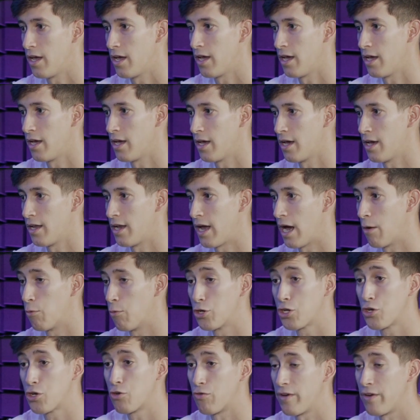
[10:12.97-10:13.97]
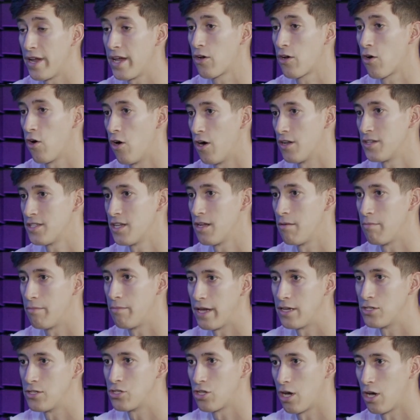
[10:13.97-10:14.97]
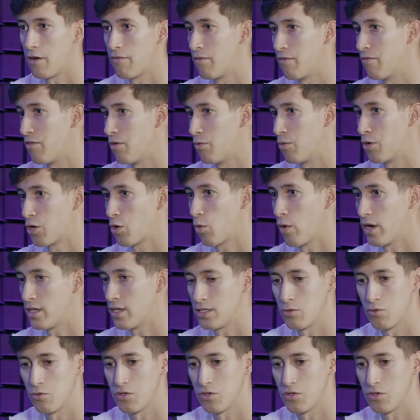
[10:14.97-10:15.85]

and I would create content based off of their request.